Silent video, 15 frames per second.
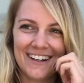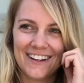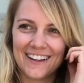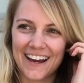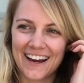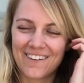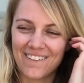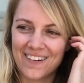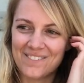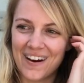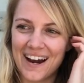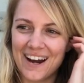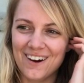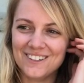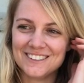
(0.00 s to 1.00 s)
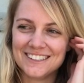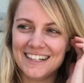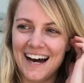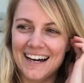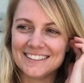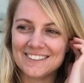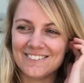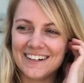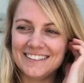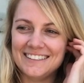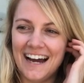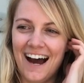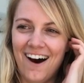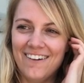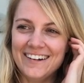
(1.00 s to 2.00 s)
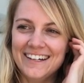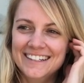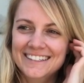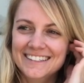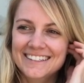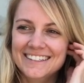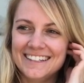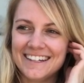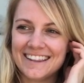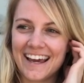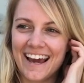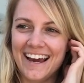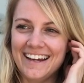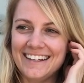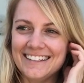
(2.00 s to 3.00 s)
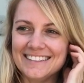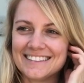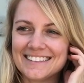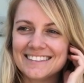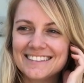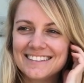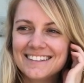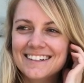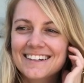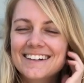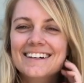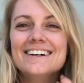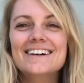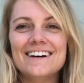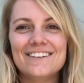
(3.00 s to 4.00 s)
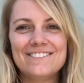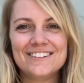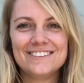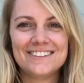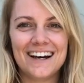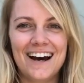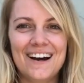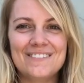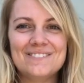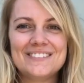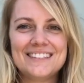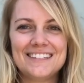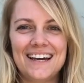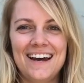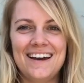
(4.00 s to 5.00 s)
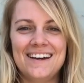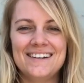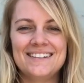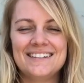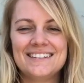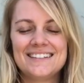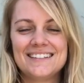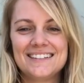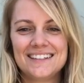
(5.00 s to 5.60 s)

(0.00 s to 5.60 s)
Like when my O stats went down in the 80s a few times, and